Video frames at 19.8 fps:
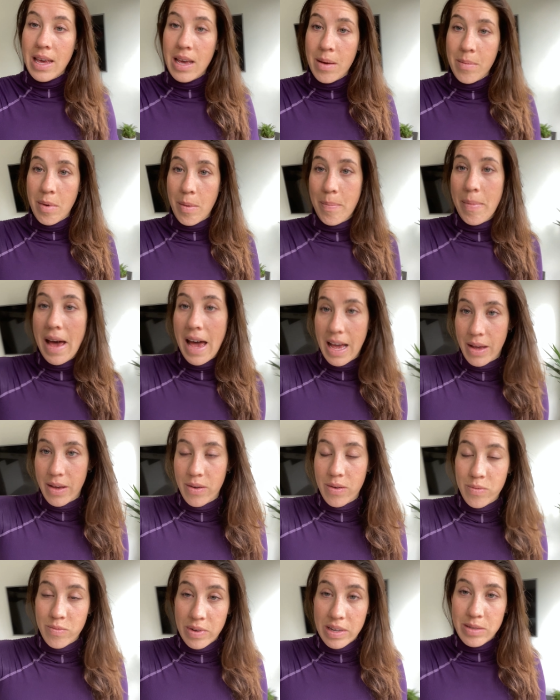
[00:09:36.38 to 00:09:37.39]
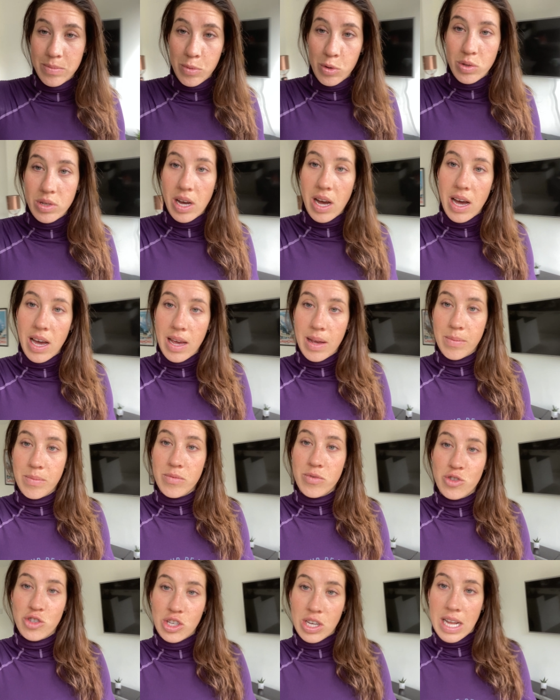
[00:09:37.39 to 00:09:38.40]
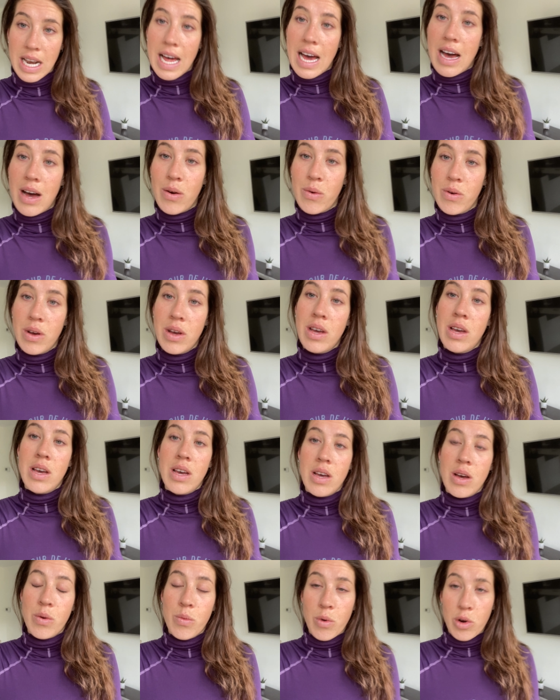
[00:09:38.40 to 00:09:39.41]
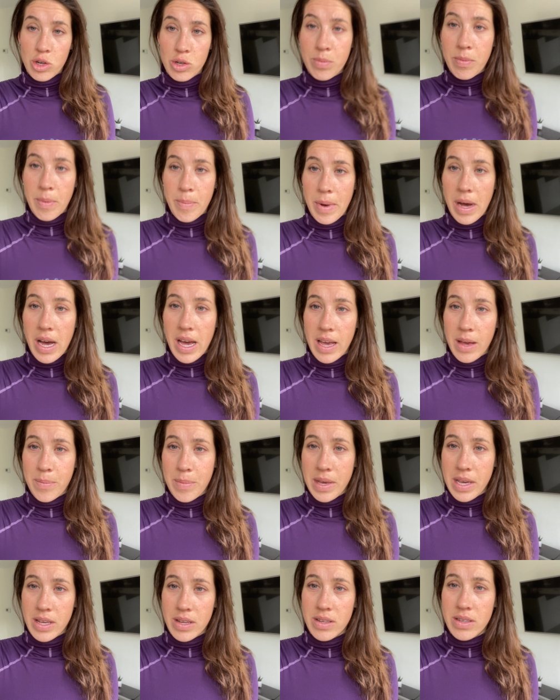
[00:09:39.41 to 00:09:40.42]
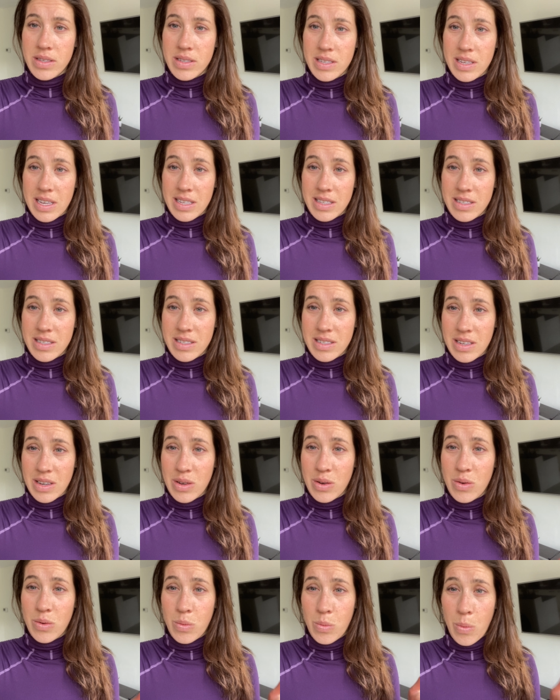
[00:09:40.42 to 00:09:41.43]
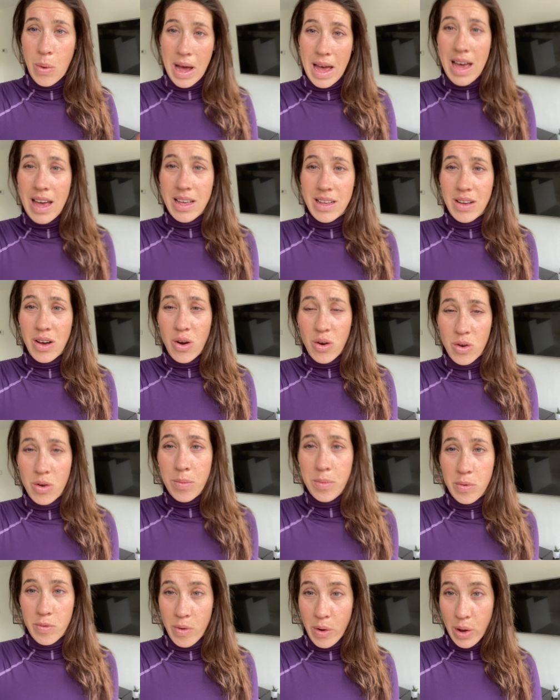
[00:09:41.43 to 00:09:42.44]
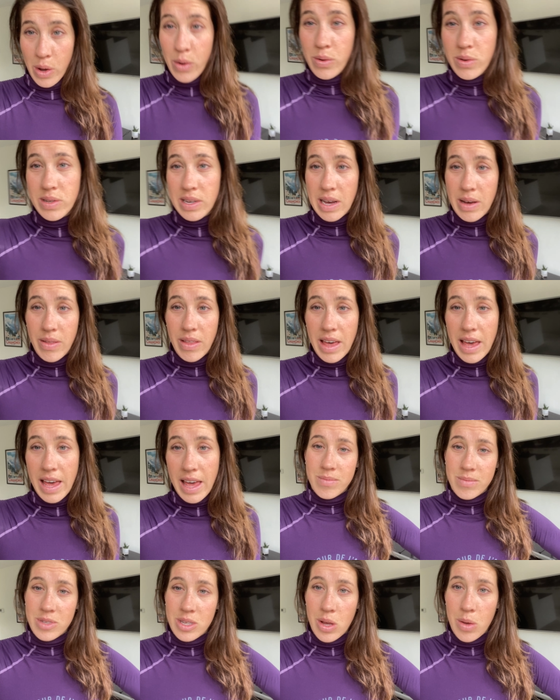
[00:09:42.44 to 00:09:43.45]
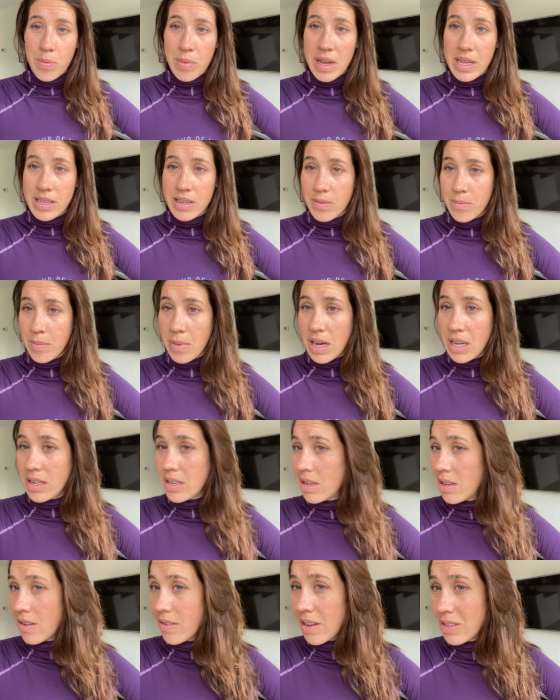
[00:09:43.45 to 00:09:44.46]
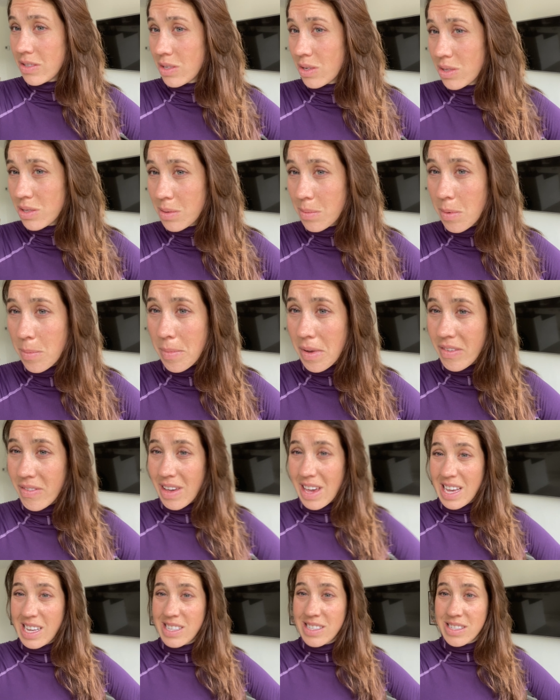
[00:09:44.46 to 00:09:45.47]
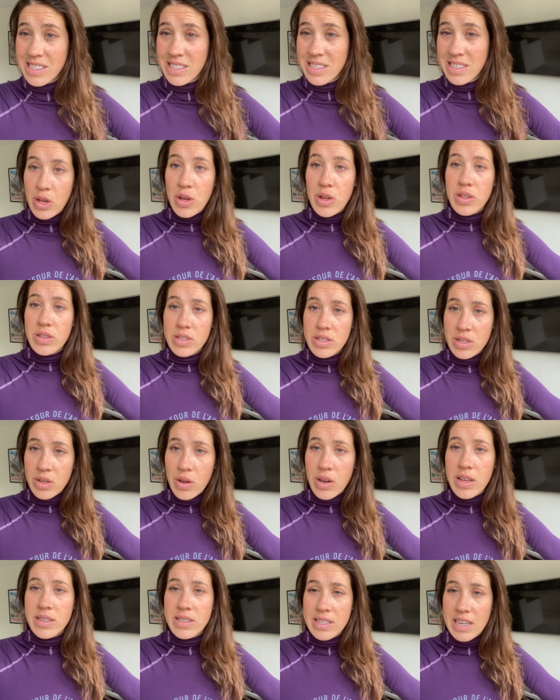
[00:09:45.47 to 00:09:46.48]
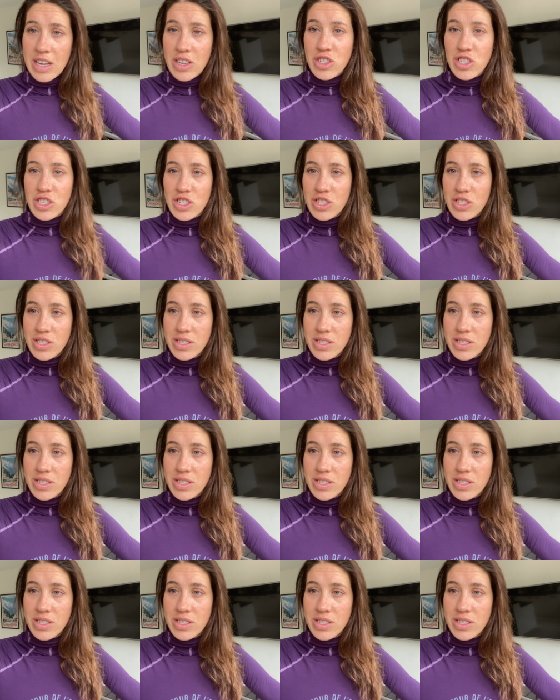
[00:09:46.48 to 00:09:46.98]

But back, reasonable time, chill out, wash my bike because it's still wet, horrible roads out there. So plenty of mud, I've actually got some on my face. Good solid session.